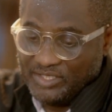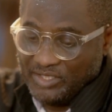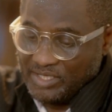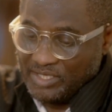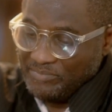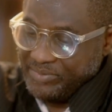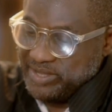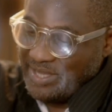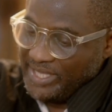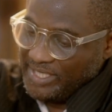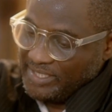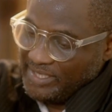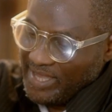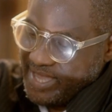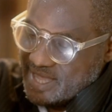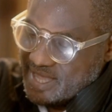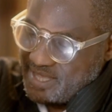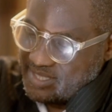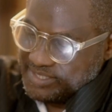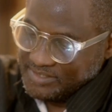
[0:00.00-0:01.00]
You can buy it
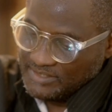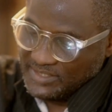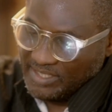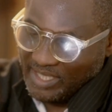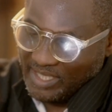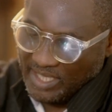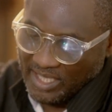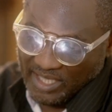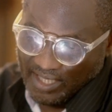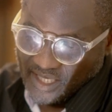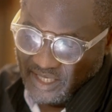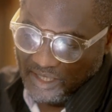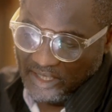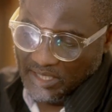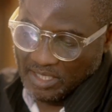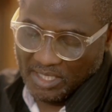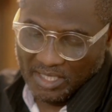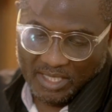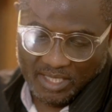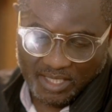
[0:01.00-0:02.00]
as a
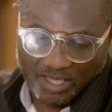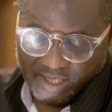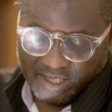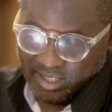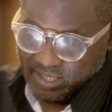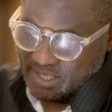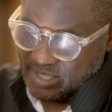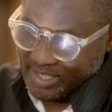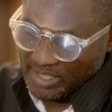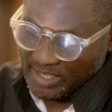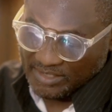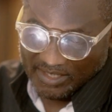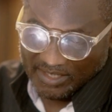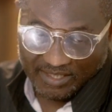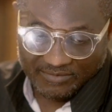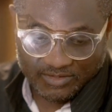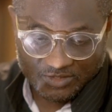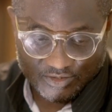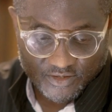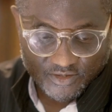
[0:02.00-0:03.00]

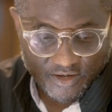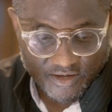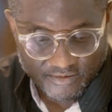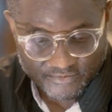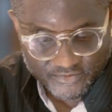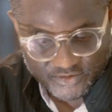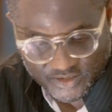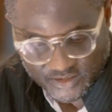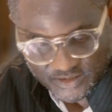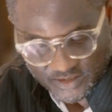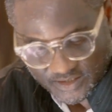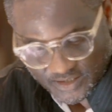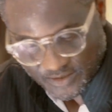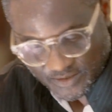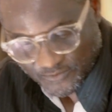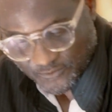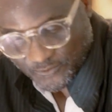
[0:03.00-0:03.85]
set of scarves, a set